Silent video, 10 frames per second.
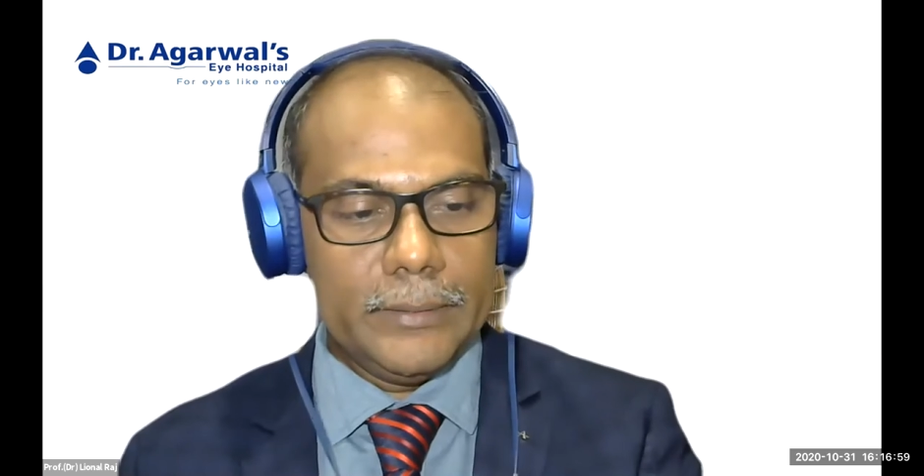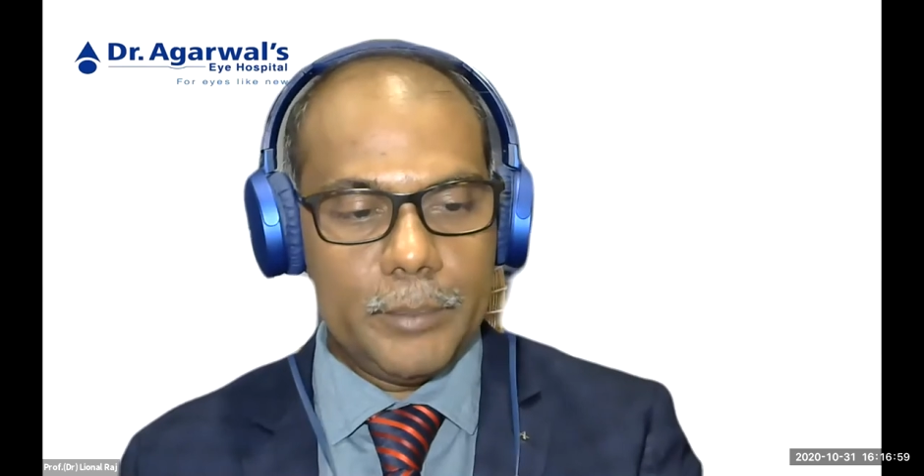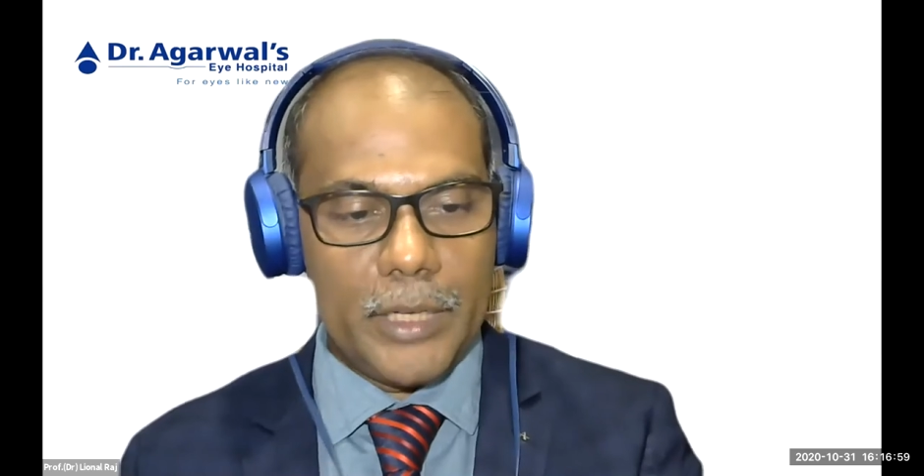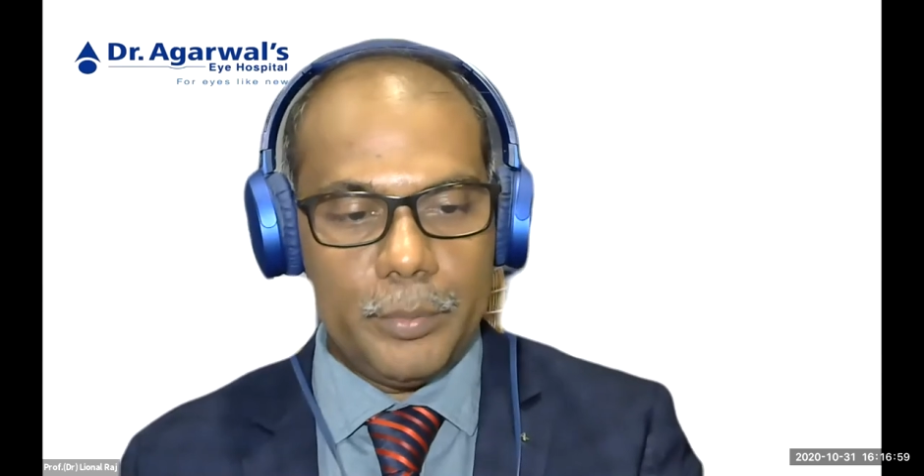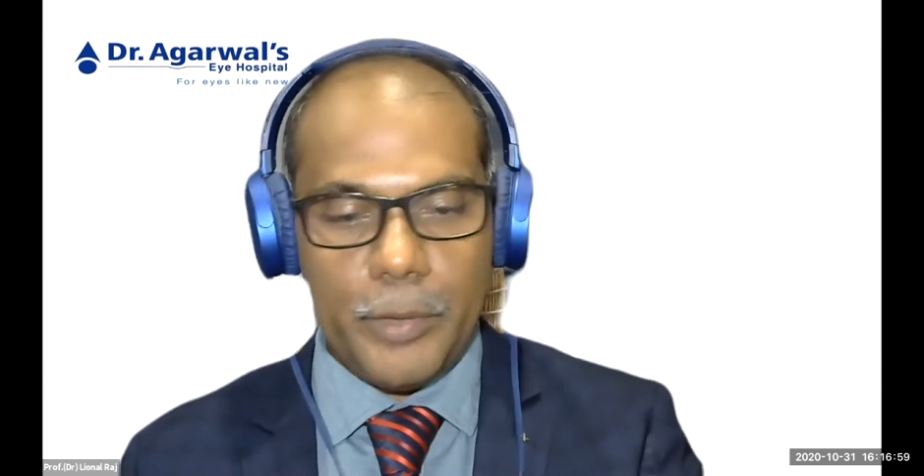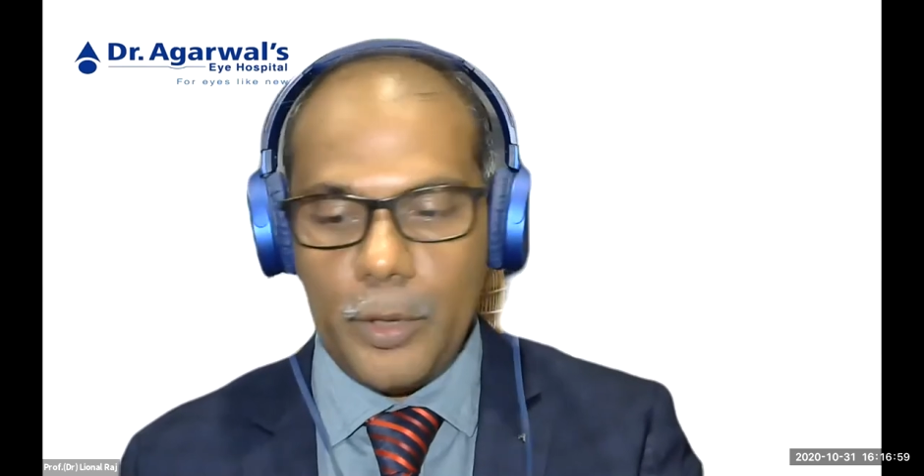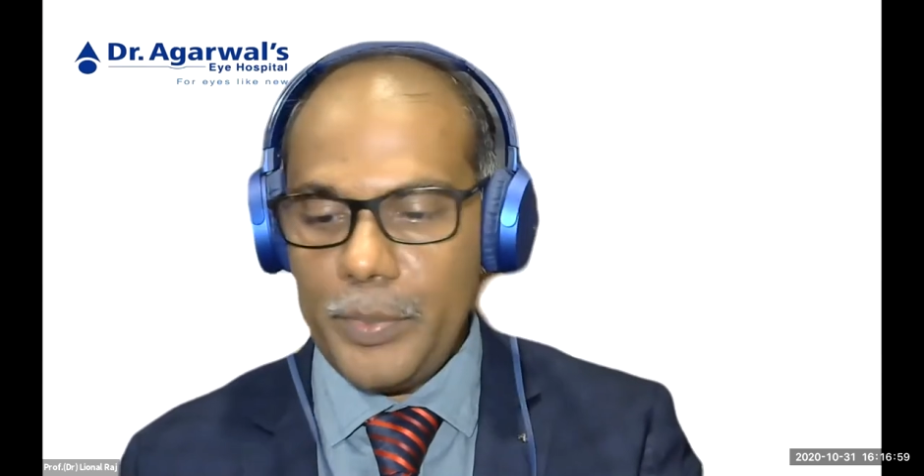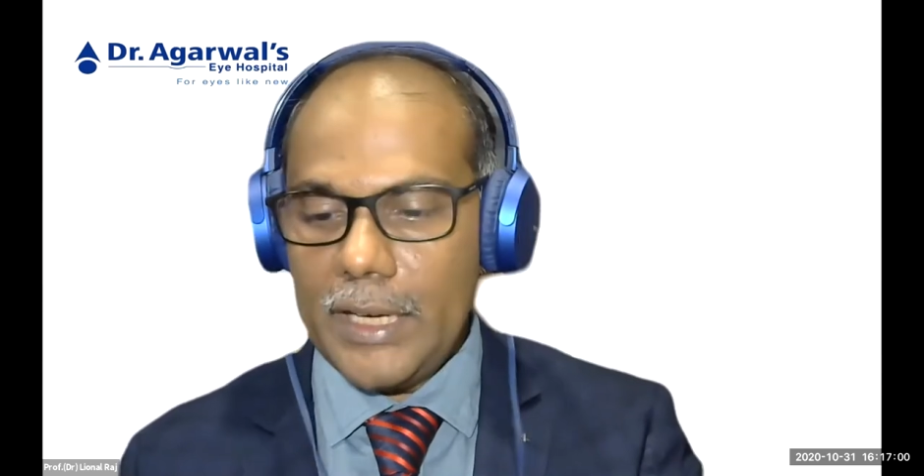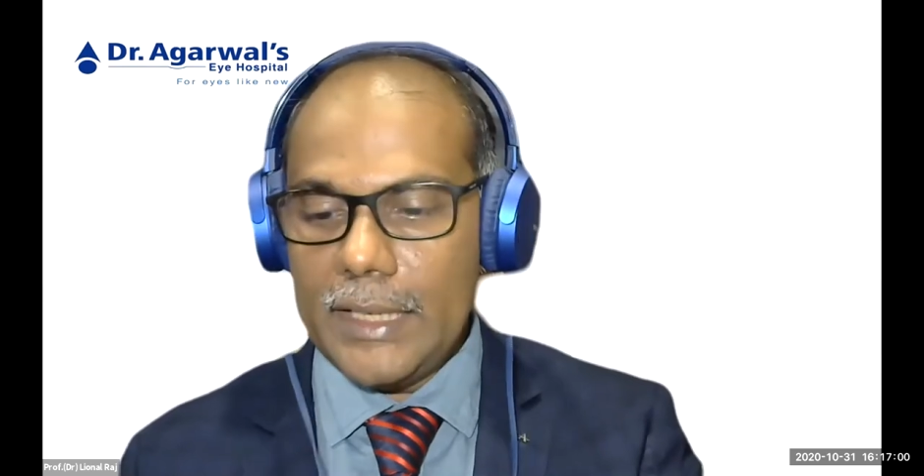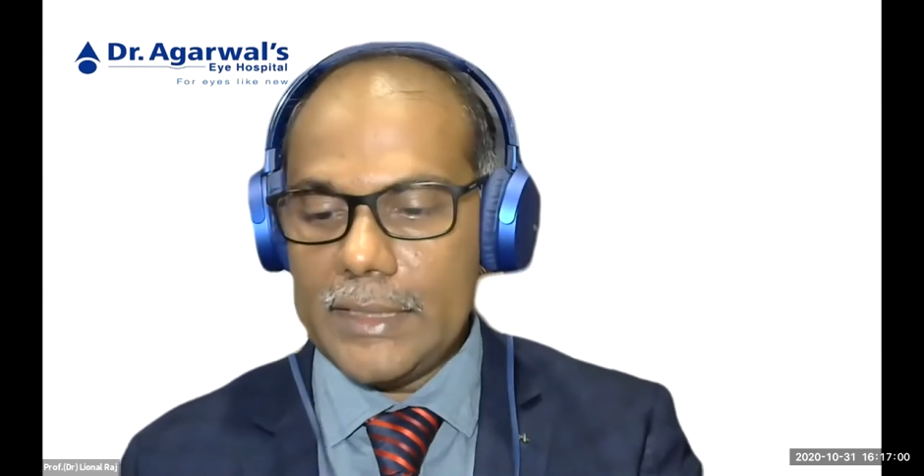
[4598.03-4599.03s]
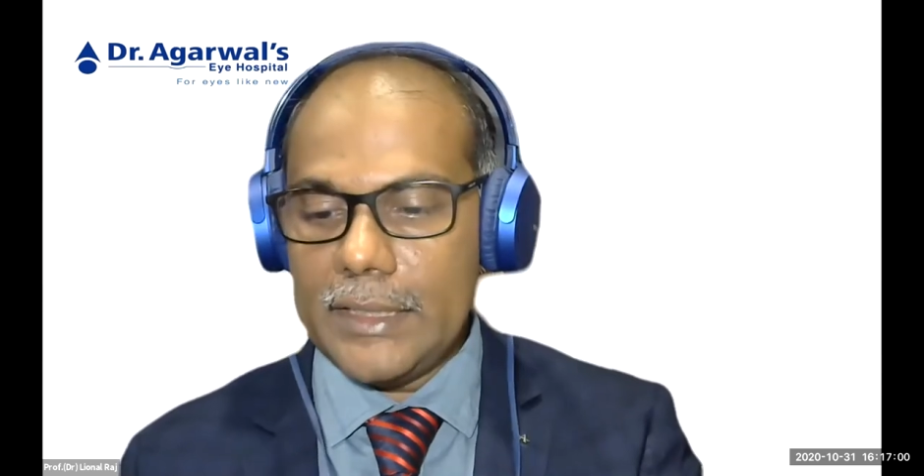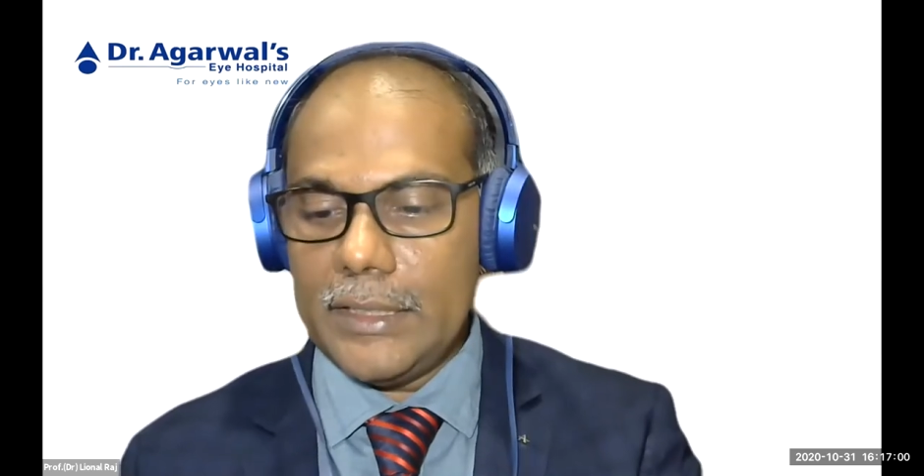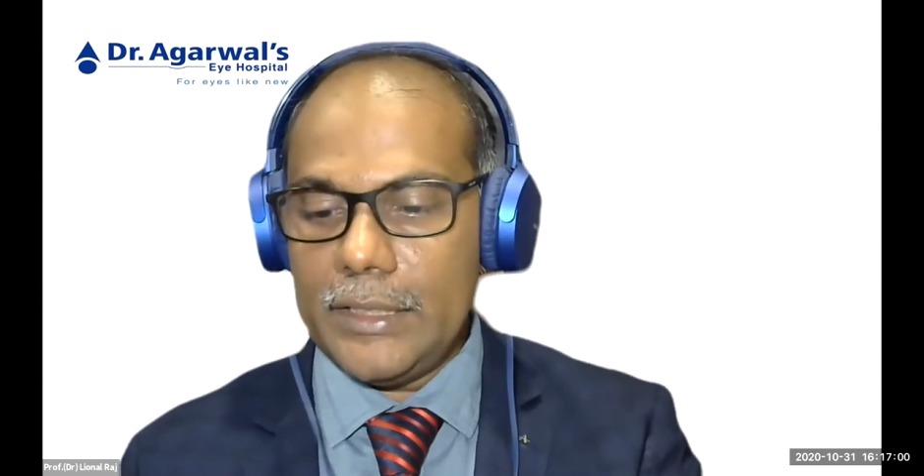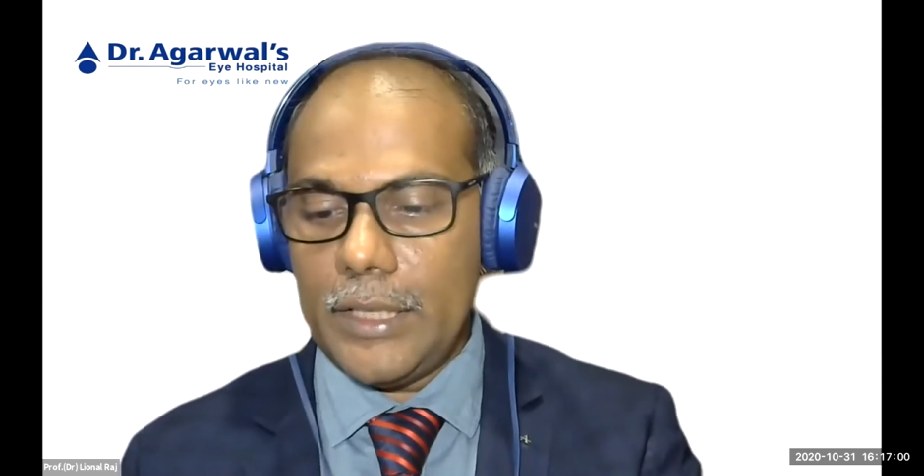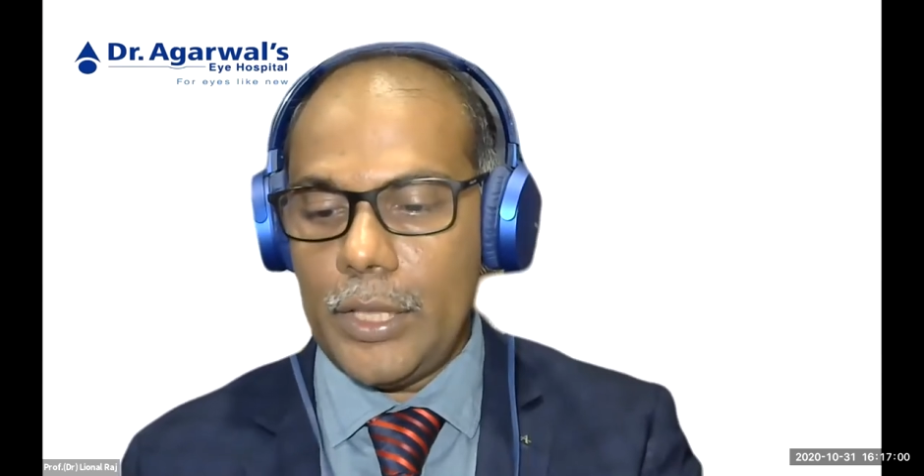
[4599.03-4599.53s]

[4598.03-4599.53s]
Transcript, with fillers: presbyopia lenses,